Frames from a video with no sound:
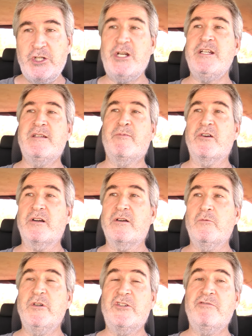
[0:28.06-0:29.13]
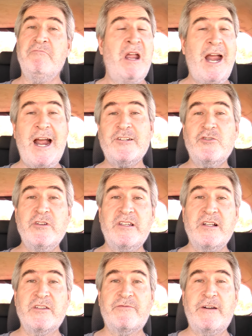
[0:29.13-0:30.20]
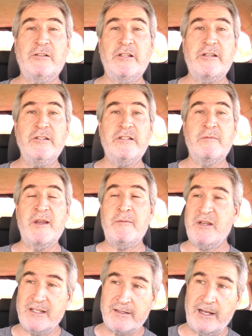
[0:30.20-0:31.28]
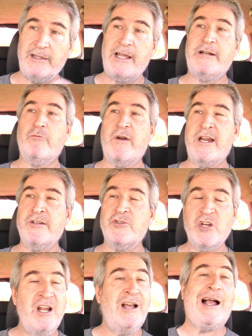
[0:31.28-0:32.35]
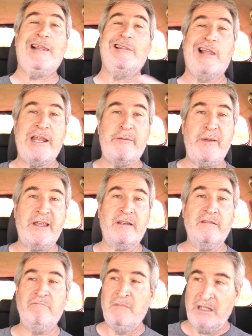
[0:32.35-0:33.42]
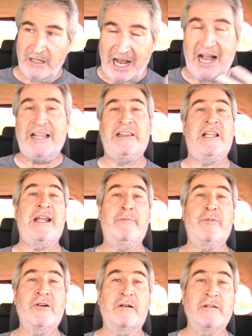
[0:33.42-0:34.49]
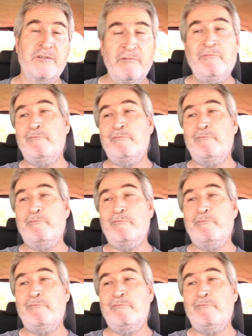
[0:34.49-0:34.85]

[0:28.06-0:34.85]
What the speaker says: Cheeseburger, which actually sounds fairly good to me because I like ranch, I like bacon, I like burgers.